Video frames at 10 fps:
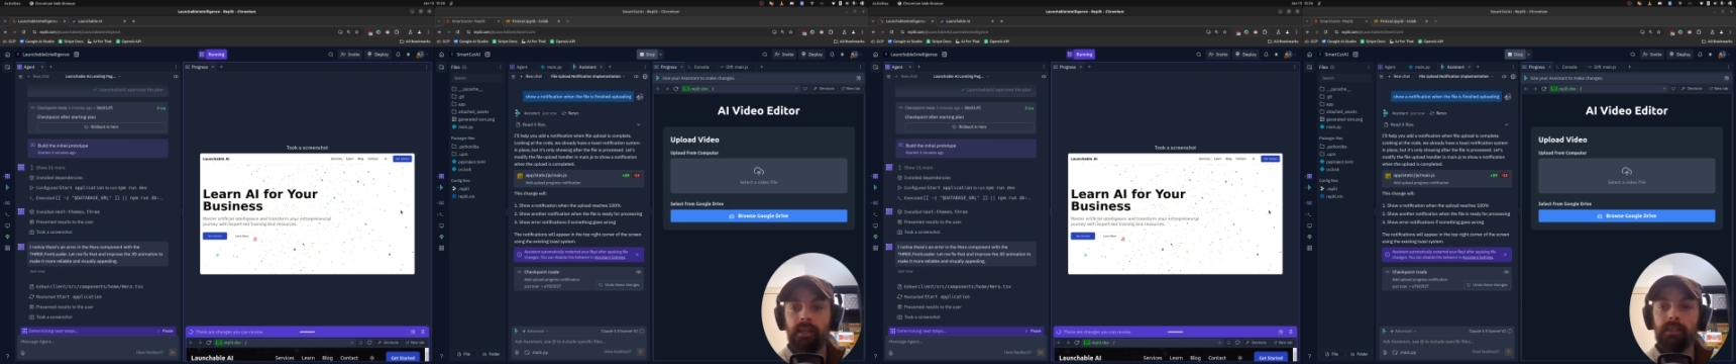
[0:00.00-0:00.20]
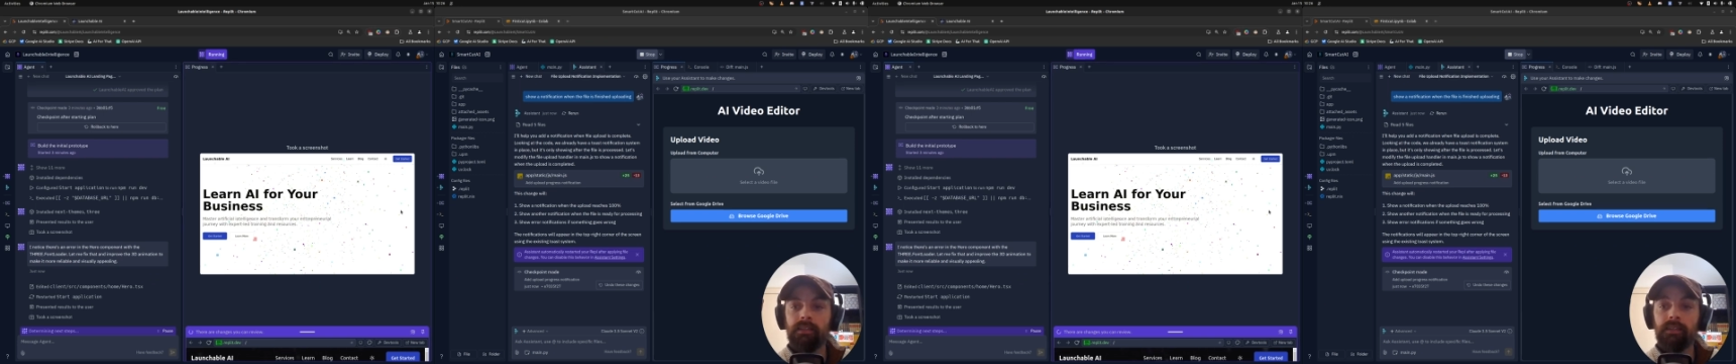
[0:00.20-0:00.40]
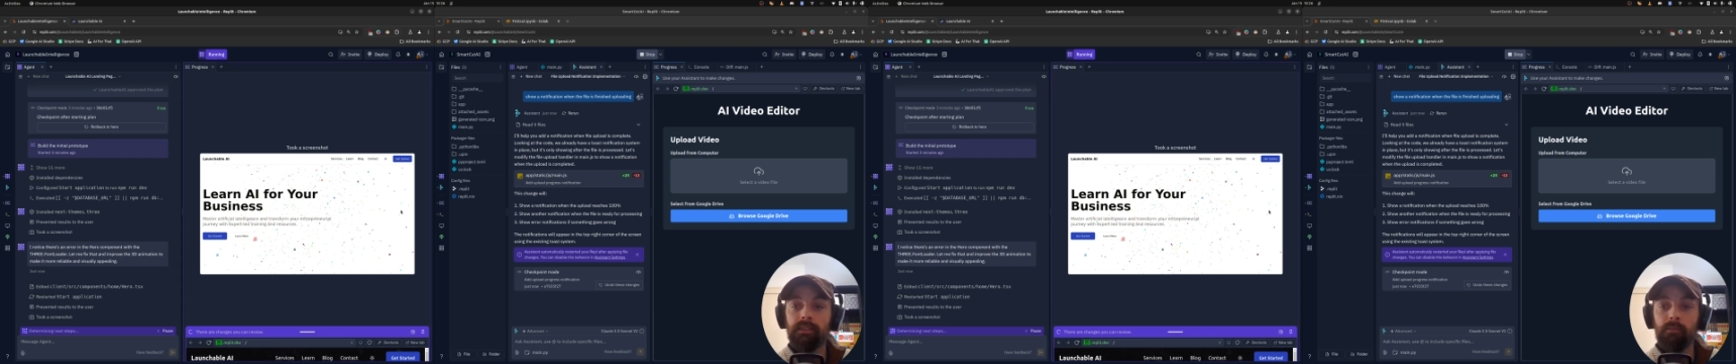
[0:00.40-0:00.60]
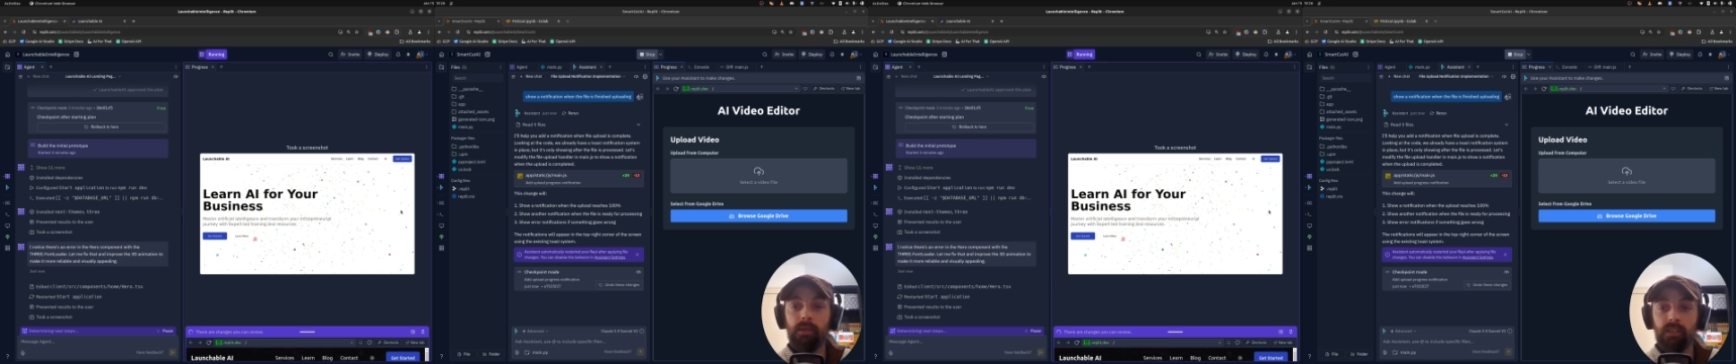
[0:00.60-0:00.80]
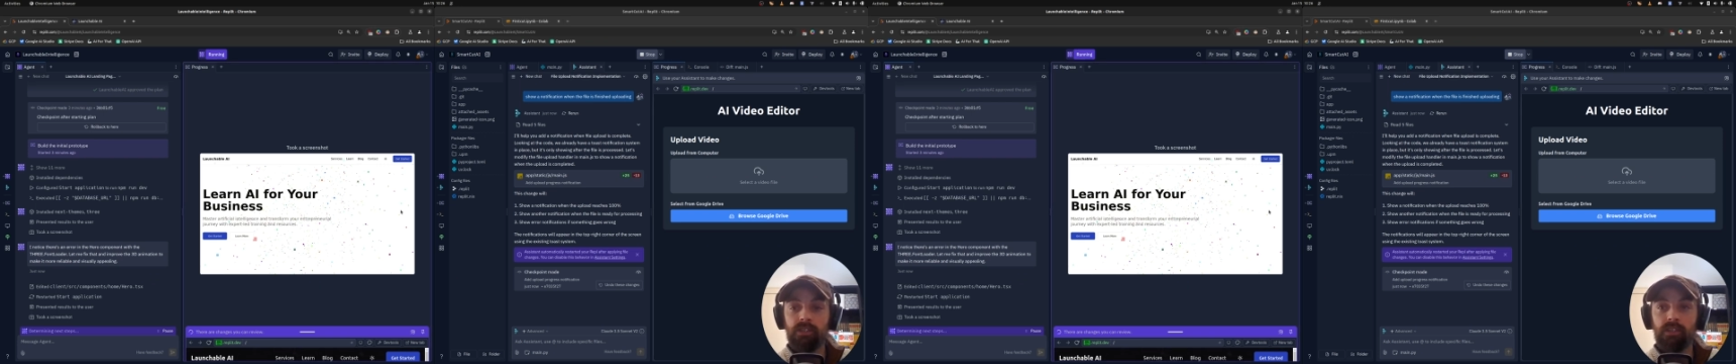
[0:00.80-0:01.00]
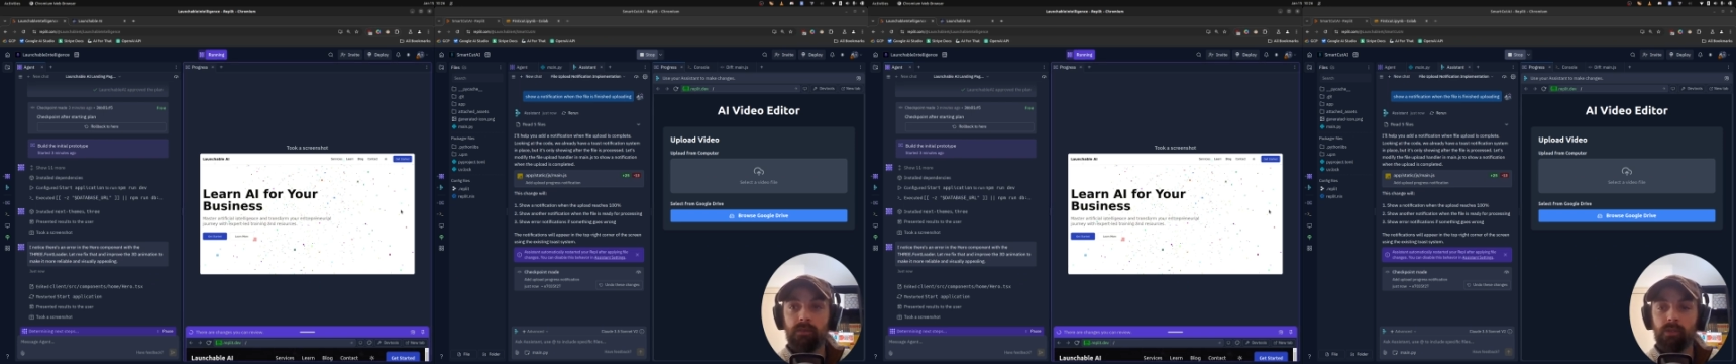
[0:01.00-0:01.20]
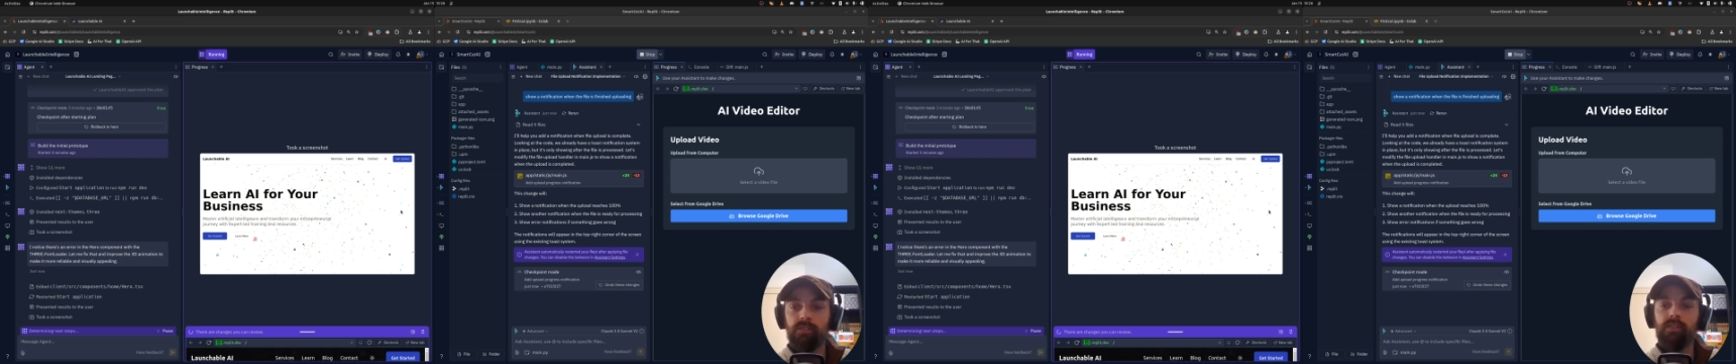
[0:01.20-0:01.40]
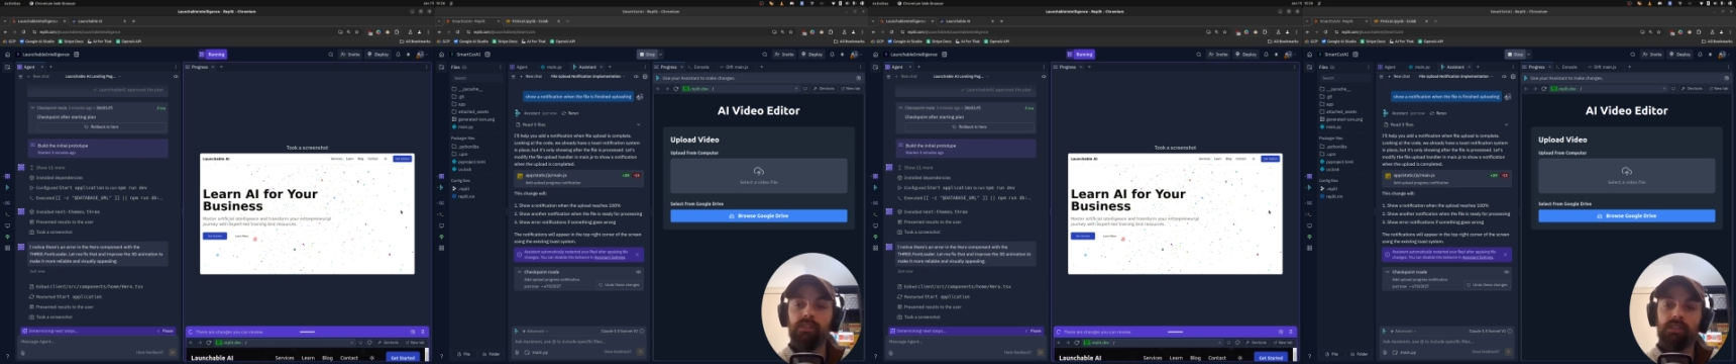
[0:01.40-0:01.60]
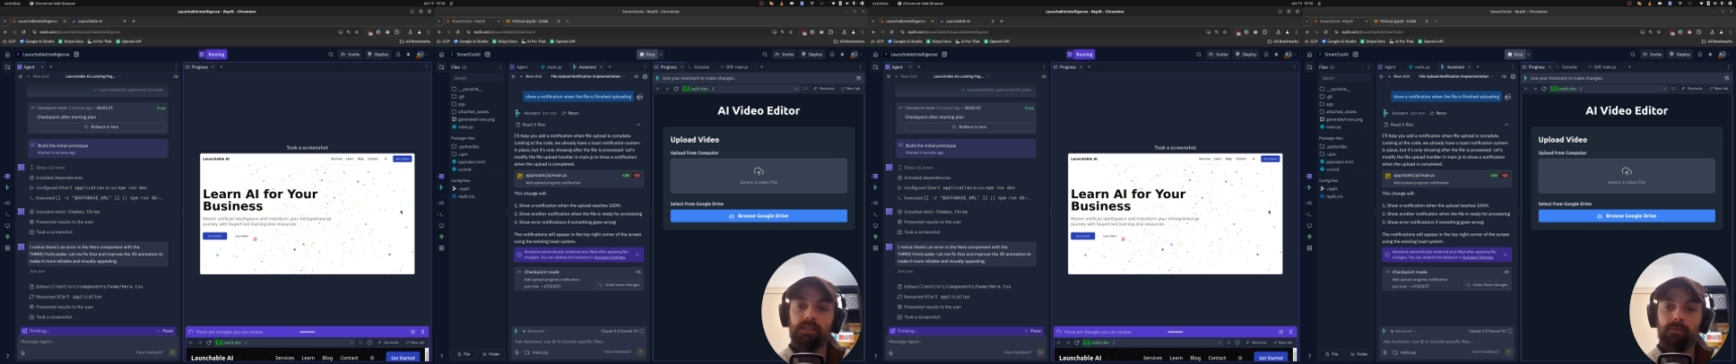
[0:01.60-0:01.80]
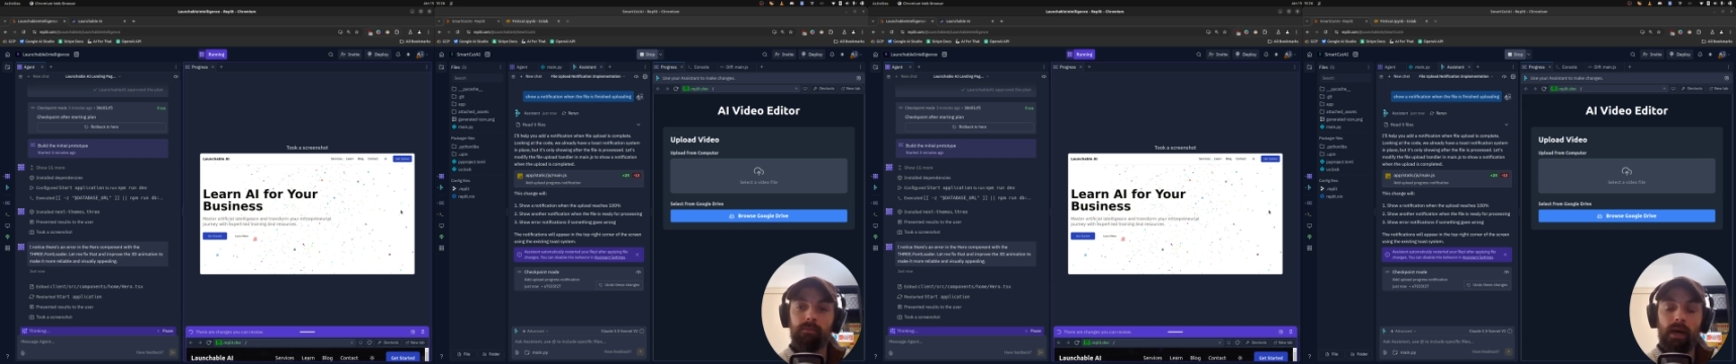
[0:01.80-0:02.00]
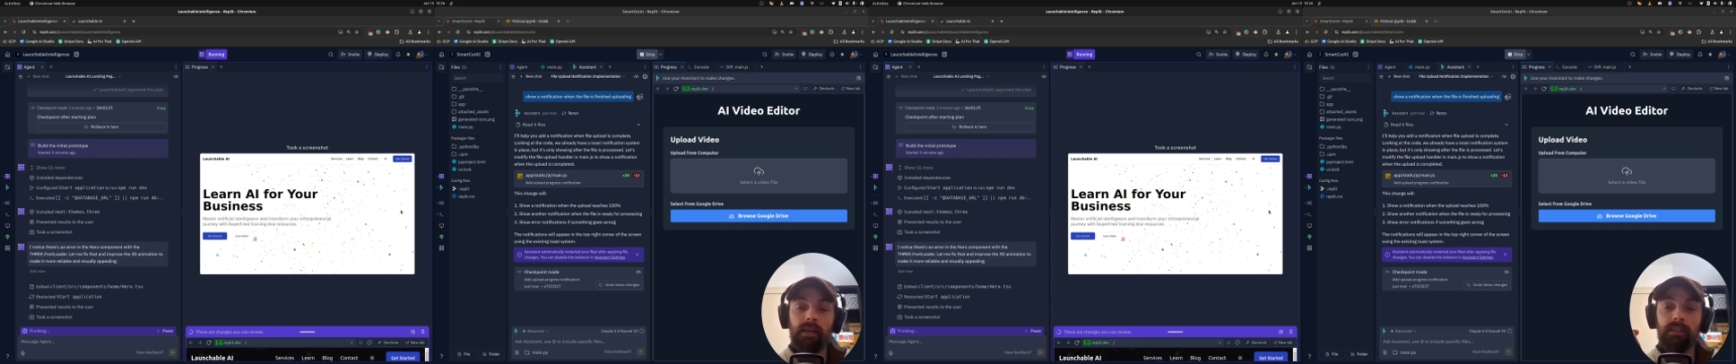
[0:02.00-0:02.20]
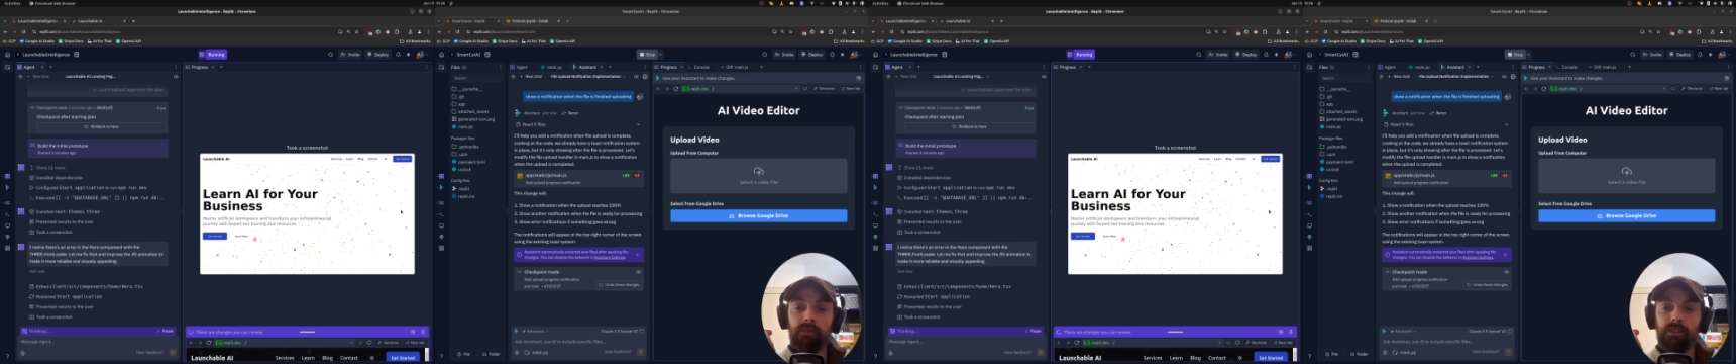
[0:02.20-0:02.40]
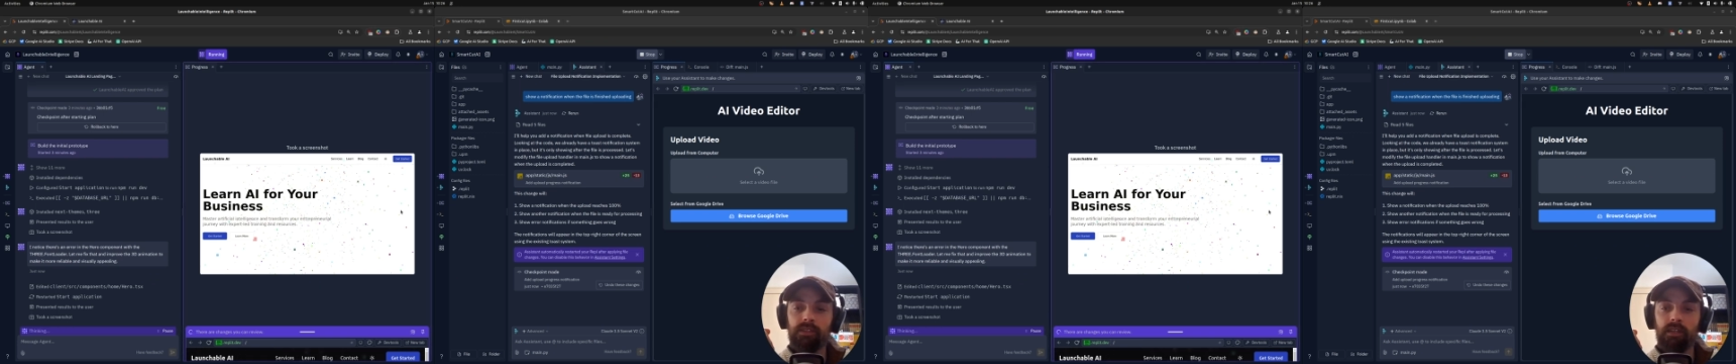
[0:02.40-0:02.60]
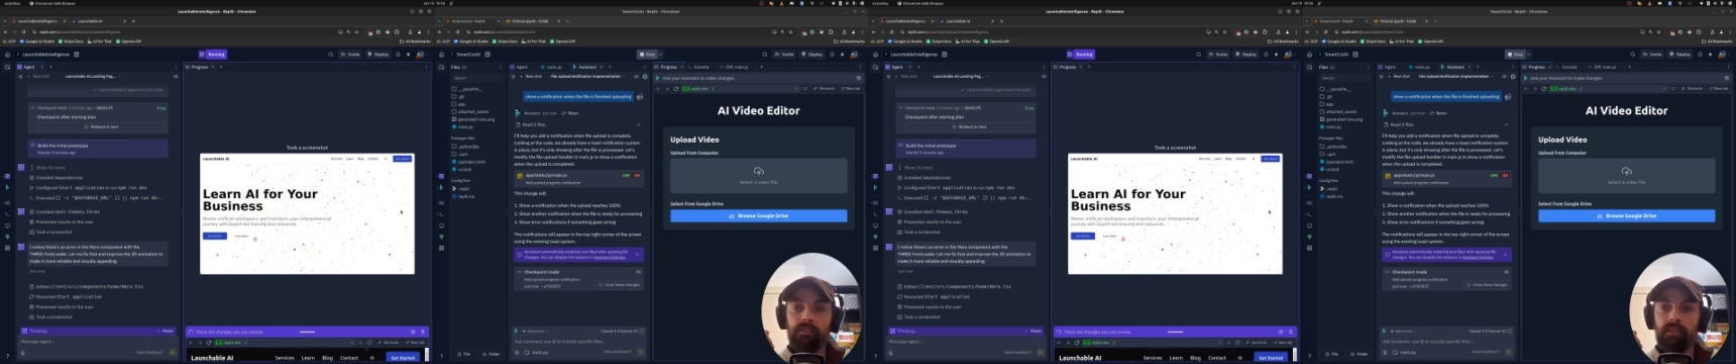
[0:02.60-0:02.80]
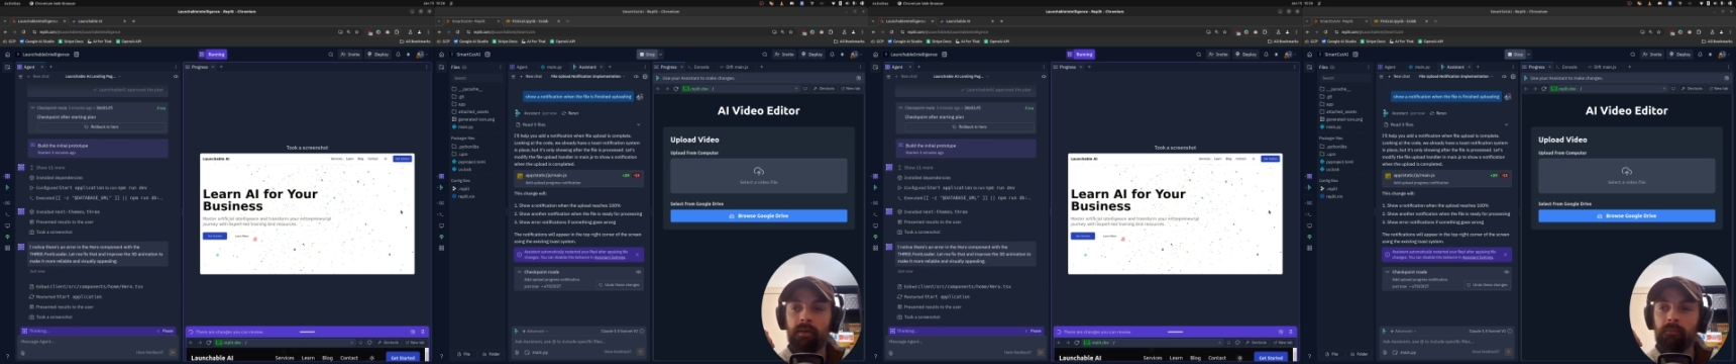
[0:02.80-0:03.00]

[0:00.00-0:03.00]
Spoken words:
it takes a picture which feeds it back into itself